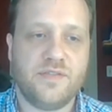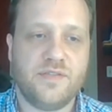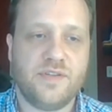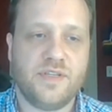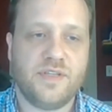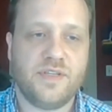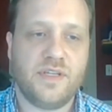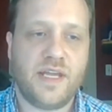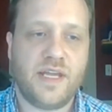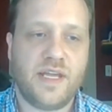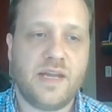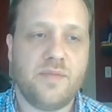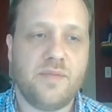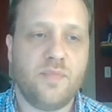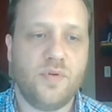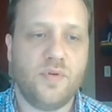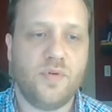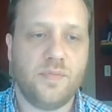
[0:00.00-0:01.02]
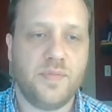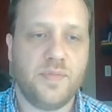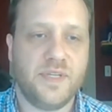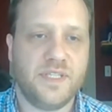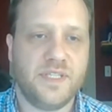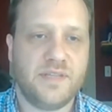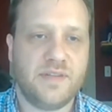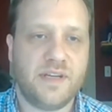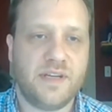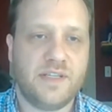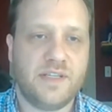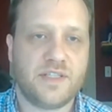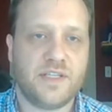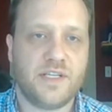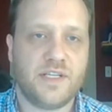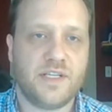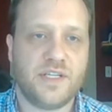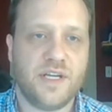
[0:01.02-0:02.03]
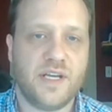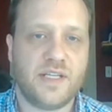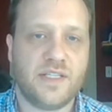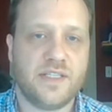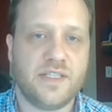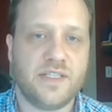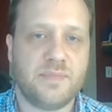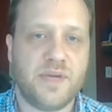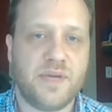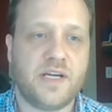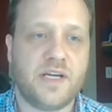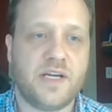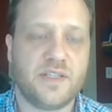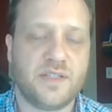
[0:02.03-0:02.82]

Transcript: to get important pieces of legislation like this passed.